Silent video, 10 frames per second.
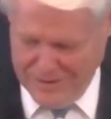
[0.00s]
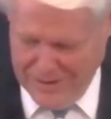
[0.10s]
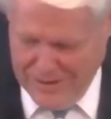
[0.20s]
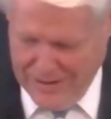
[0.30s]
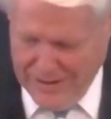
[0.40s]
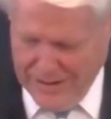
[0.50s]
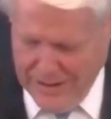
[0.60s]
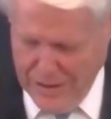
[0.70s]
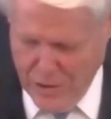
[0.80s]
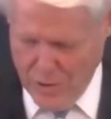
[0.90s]
He
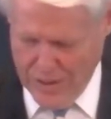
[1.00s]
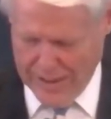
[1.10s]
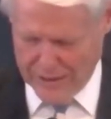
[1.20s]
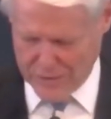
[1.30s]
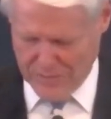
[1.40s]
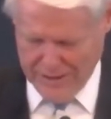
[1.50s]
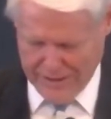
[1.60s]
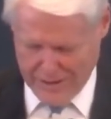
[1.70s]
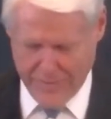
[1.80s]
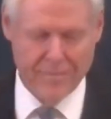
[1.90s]
who has my
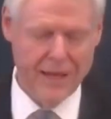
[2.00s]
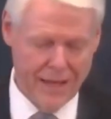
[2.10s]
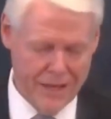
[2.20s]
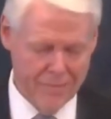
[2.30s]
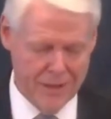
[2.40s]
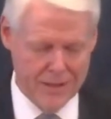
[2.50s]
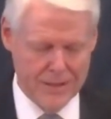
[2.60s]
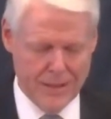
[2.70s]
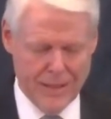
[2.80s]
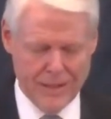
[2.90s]
commandments
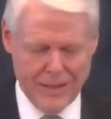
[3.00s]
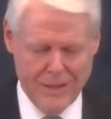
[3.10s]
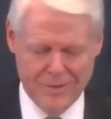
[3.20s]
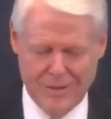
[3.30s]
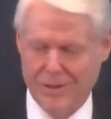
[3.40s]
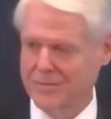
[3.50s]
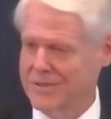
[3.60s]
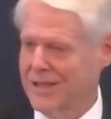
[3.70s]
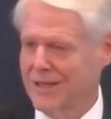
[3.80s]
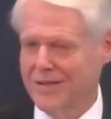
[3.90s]
and keeps them. See how
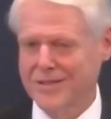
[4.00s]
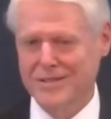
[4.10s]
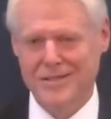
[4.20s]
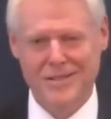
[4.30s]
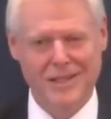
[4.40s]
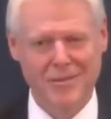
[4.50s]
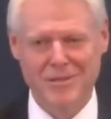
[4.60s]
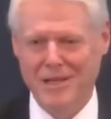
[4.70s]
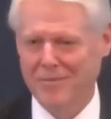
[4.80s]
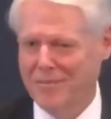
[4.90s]
this just keeps
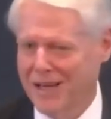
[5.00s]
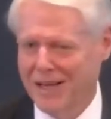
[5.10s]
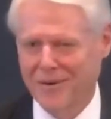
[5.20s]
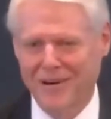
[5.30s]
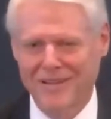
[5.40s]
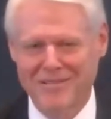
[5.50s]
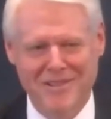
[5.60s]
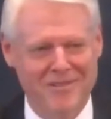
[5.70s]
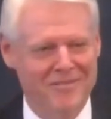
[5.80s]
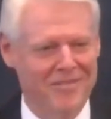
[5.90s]
coming back around?
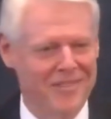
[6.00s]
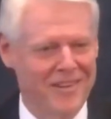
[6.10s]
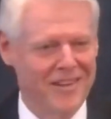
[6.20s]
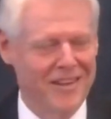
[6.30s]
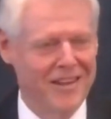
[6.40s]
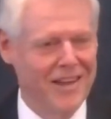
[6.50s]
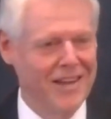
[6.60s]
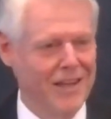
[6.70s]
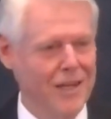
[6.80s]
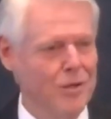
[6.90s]
He
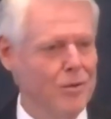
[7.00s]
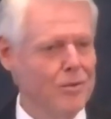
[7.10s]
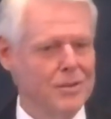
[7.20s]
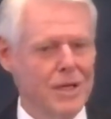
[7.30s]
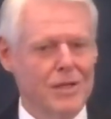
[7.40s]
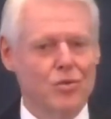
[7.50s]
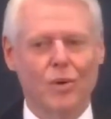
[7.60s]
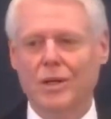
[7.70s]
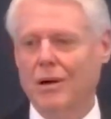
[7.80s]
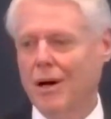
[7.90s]
who does what
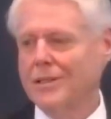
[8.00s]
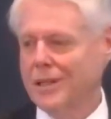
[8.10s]
God does,